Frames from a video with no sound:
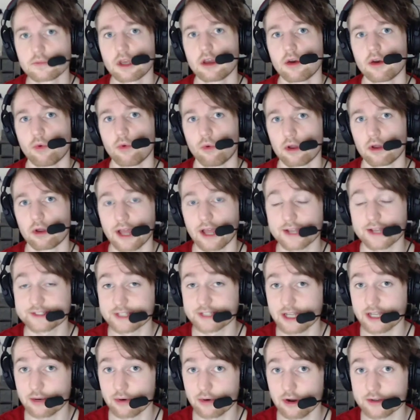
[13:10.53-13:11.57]
One last
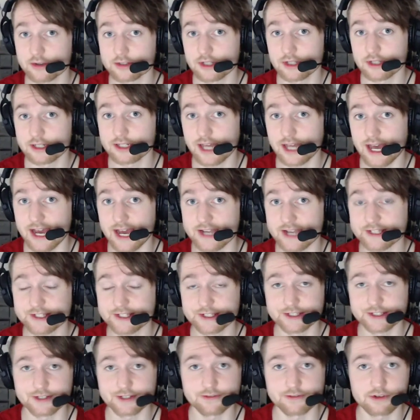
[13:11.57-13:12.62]
thing I would also like to ask
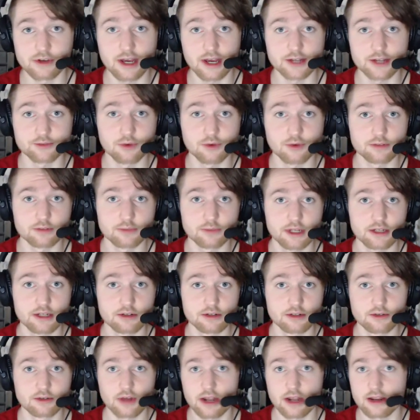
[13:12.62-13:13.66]
is if you guys want me to
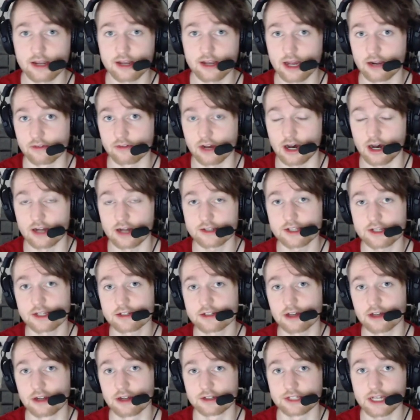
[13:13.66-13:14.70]
do any kind of
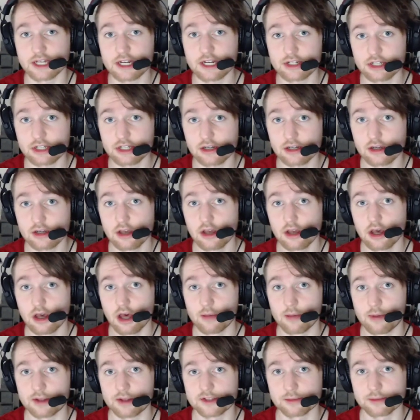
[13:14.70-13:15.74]
content on teaching
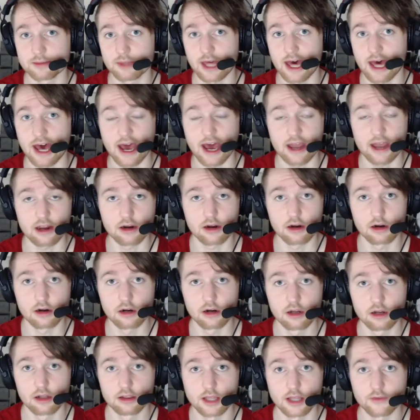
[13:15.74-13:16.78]
about some of the higher
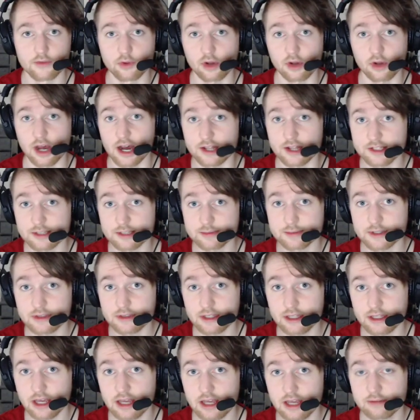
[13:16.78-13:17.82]
level concepts of
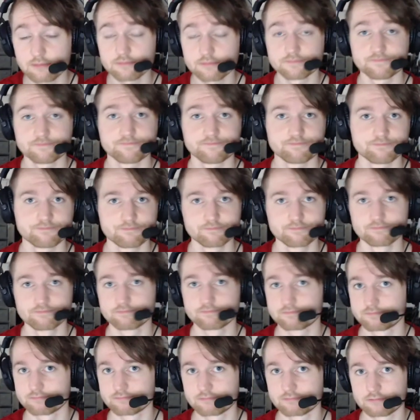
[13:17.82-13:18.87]
the game,
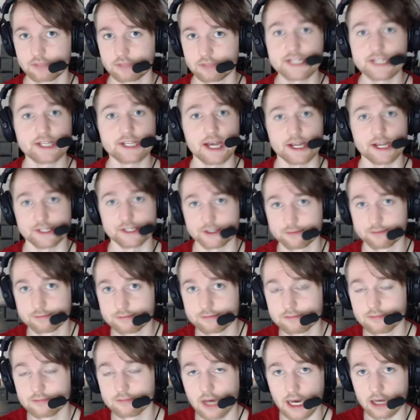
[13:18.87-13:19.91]
please ask.
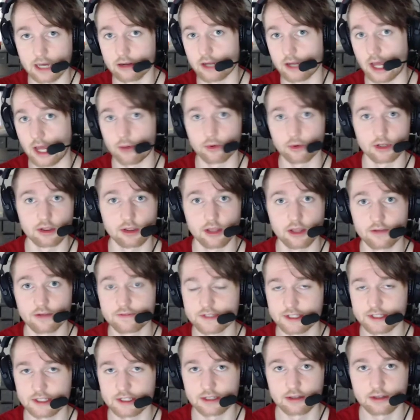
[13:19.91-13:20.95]
I would love
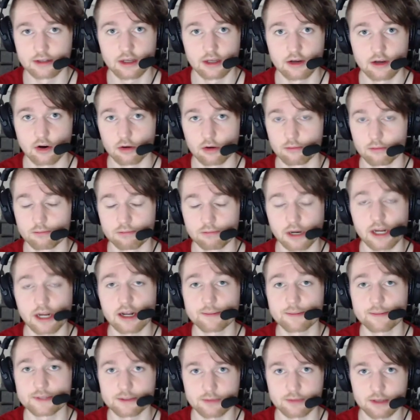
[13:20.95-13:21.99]
to, or bring it
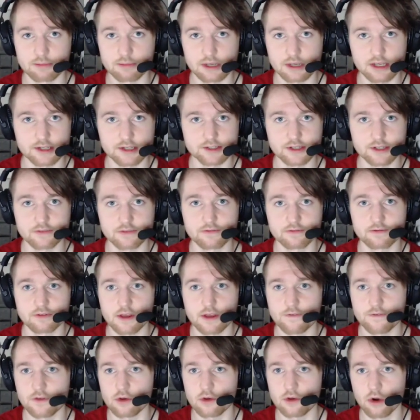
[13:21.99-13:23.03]
up to me, because
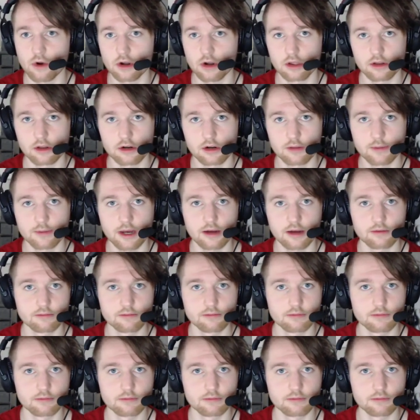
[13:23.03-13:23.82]
if you want to learn about,